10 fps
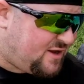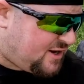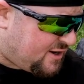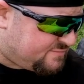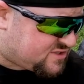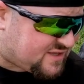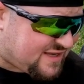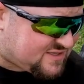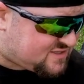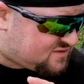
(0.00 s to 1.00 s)
So
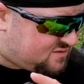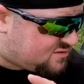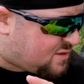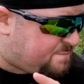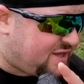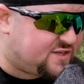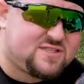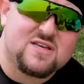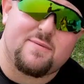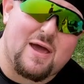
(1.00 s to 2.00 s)
that's the big
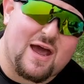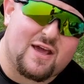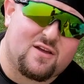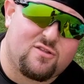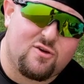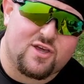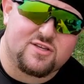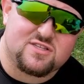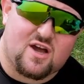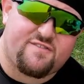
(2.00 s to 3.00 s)
cinematic
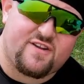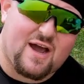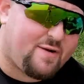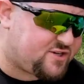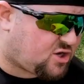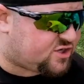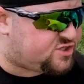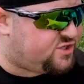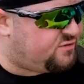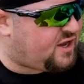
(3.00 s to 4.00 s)
looking stuff and how I talk
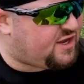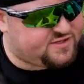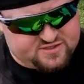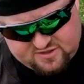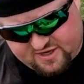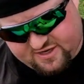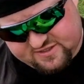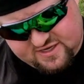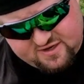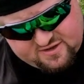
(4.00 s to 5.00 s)
to you guys. And like I
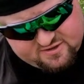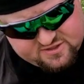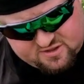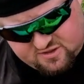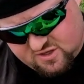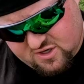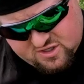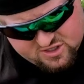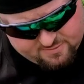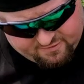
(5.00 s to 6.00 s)
said, there's a
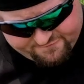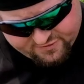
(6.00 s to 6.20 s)
number of